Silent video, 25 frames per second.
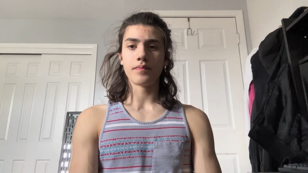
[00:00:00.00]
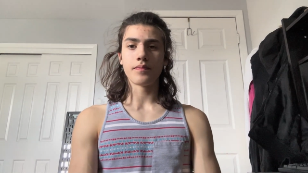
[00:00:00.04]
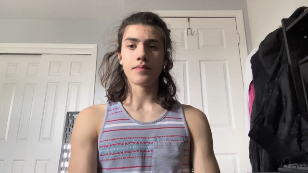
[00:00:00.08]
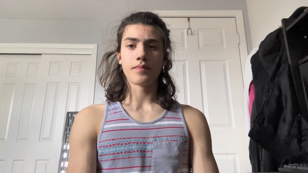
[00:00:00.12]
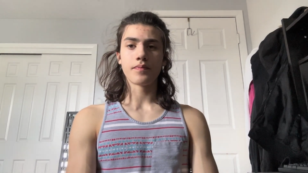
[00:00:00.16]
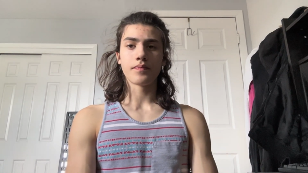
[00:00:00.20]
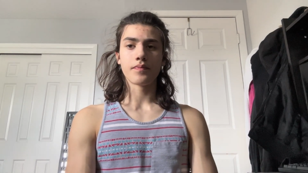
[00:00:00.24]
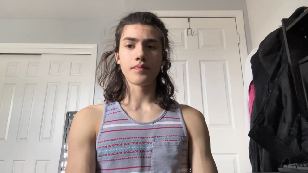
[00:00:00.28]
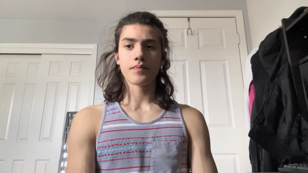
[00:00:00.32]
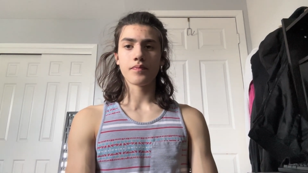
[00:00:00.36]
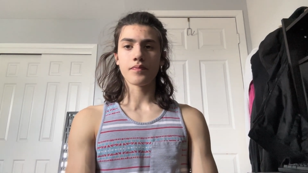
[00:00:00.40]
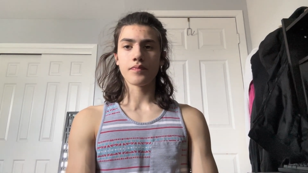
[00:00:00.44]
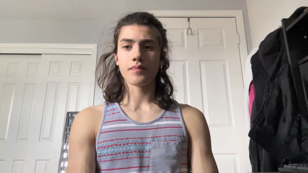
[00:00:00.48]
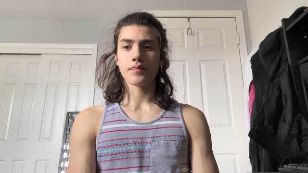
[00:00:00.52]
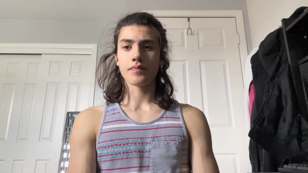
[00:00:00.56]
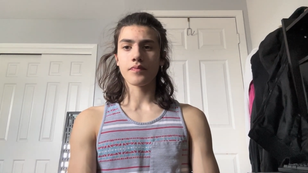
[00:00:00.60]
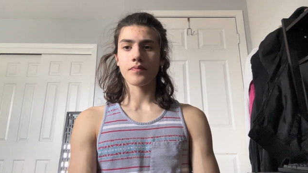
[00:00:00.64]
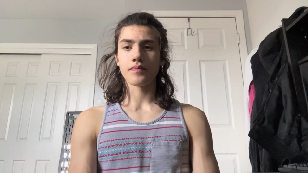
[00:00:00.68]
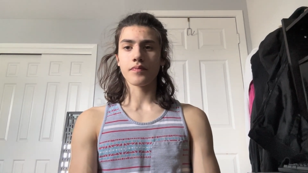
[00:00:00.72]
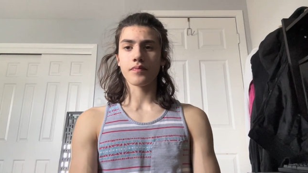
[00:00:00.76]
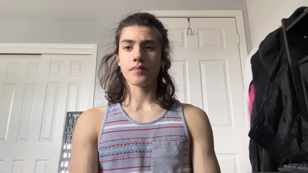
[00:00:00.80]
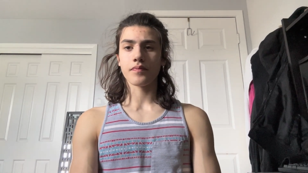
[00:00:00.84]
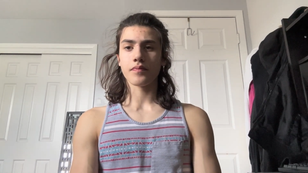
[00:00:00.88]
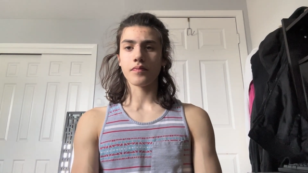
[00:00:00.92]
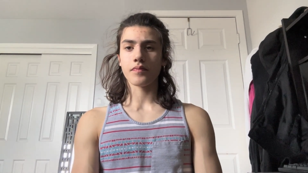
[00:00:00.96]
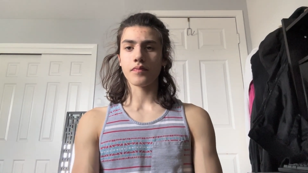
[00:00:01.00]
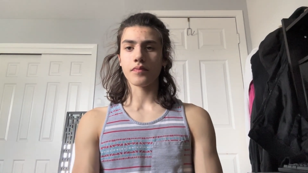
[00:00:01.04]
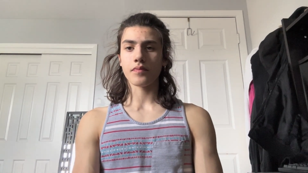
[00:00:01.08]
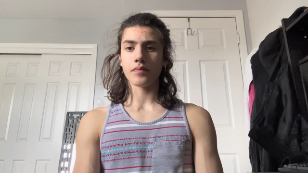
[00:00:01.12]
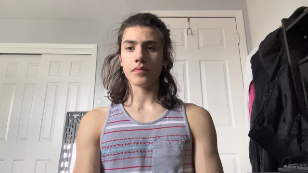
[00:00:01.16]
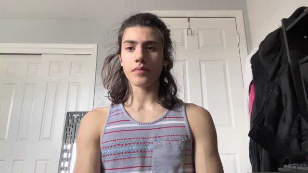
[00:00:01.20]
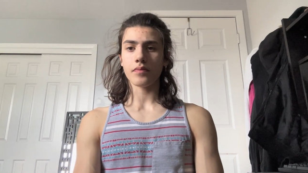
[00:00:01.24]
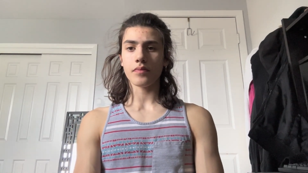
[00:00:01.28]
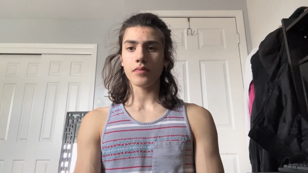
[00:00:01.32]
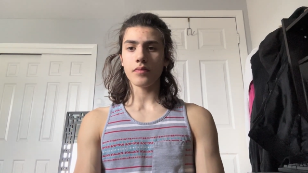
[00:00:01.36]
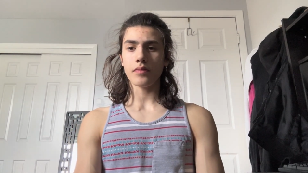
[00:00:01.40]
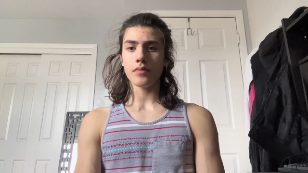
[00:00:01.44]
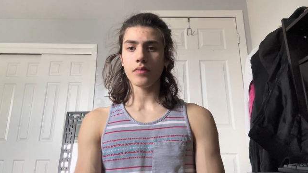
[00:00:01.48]

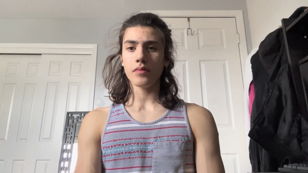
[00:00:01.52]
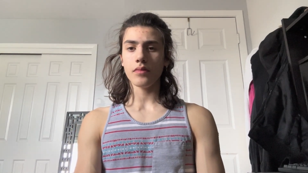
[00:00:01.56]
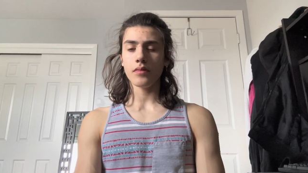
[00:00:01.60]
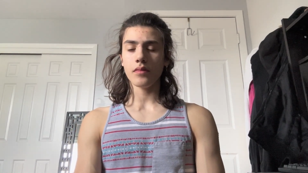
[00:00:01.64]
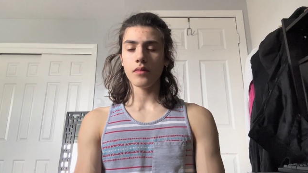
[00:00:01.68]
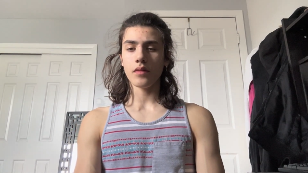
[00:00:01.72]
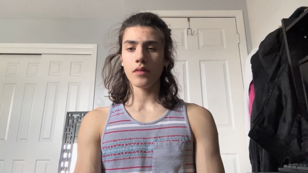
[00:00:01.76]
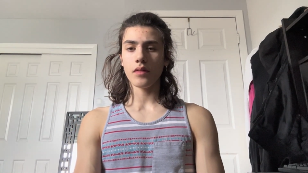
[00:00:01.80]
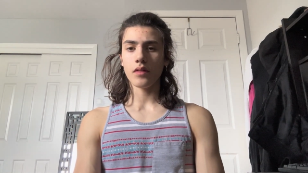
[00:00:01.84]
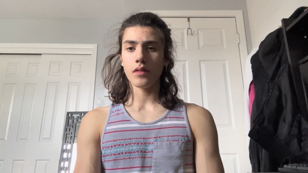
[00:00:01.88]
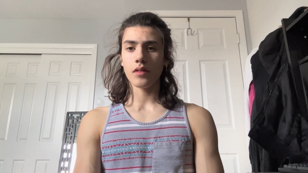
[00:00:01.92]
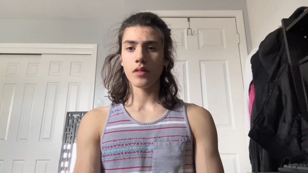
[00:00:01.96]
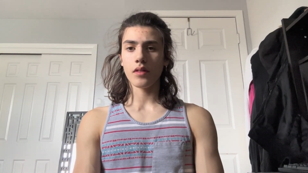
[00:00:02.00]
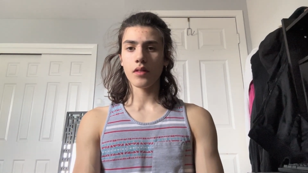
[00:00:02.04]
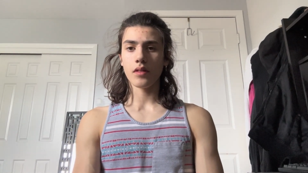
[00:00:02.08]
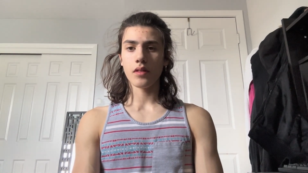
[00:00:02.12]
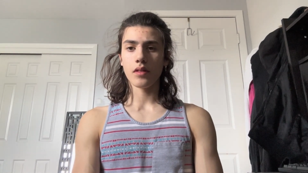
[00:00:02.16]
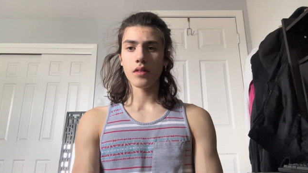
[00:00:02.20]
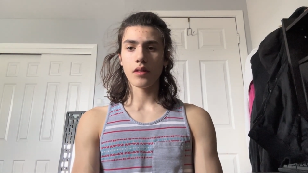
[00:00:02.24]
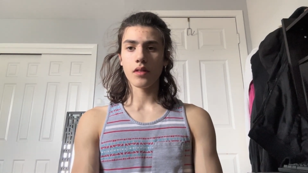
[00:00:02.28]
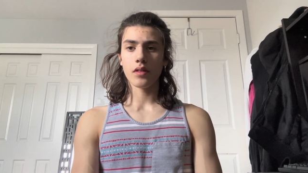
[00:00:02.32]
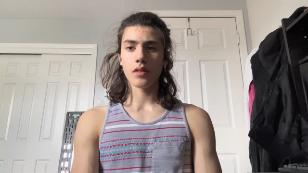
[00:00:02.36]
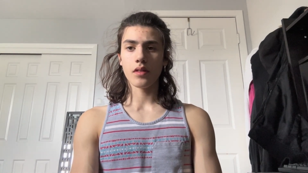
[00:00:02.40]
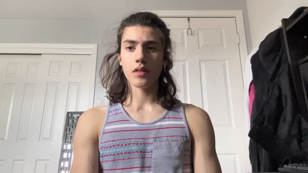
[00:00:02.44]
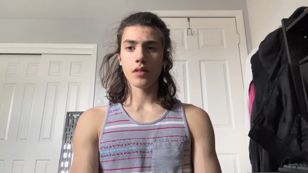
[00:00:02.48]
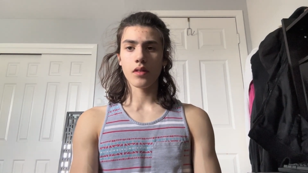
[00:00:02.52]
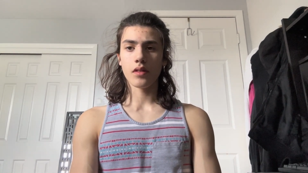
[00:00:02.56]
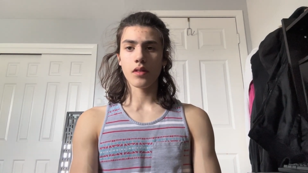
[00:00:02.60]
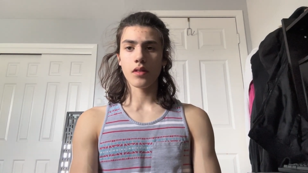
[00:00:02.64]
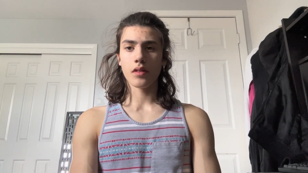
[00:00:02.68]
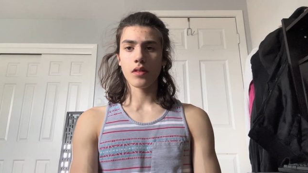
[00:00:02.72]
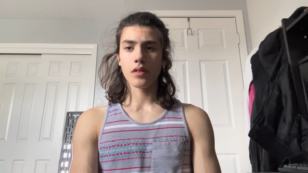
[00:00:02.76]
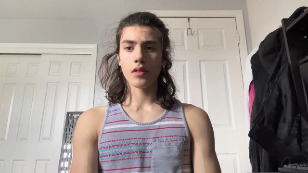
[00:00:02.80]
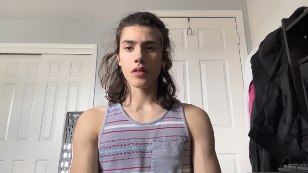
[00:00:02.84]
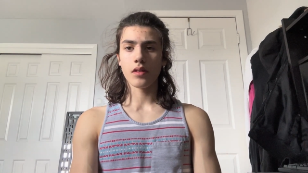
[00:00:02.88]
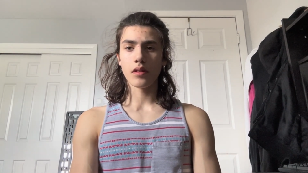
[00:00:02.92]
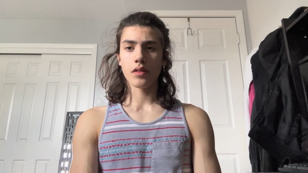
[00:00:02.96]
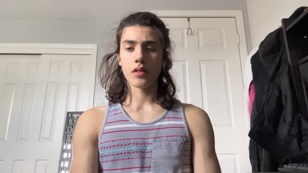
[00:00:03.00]

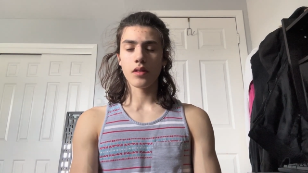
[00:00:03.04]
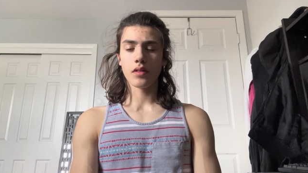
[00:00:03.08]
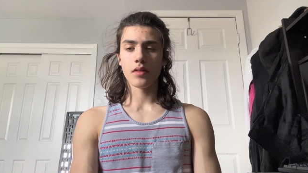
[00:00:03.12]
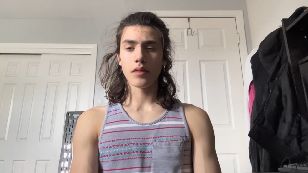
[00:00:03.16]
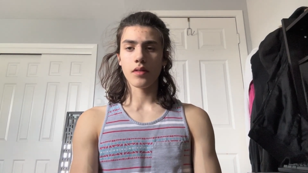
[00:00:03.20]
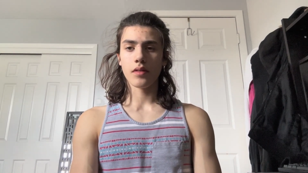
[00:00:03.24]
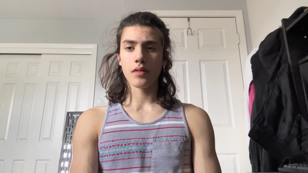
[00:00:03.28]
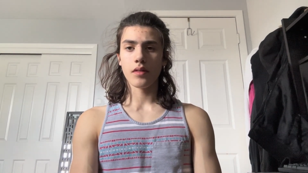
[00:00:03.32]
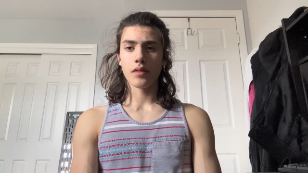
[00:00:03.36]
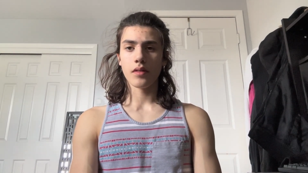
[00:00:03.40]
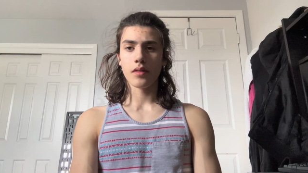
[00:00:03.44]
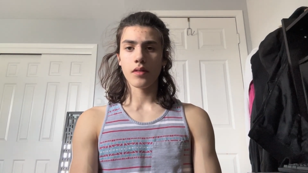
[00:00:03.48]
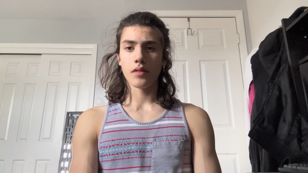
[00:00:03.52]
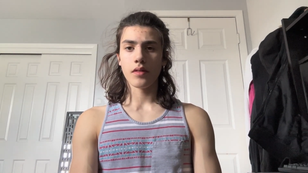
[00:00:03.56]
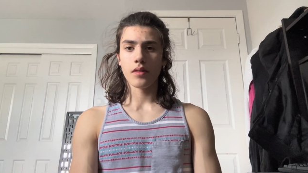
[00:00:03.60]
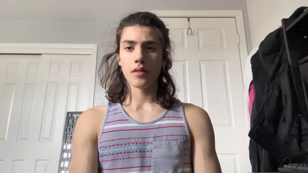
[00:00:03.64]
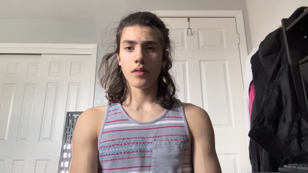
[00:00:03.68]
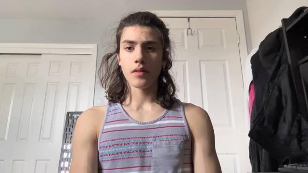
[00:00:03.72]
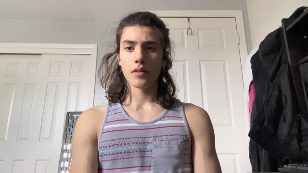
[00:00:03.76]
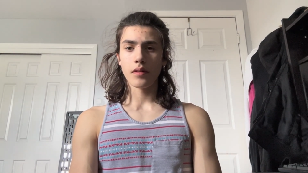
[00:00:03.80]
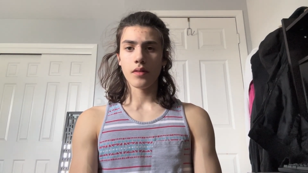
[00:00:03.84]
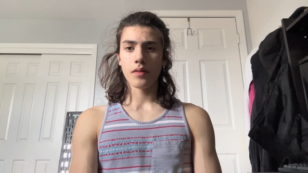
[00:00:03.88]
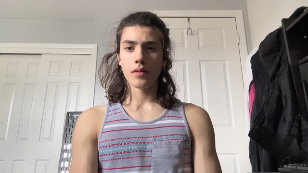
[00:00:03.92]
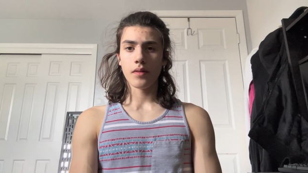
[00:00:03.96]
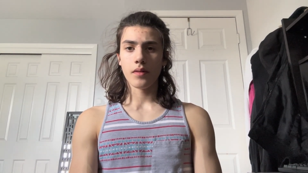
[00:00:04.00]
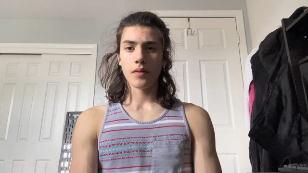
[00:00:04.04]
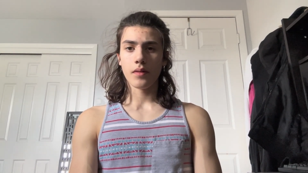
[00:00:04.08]
[no speech]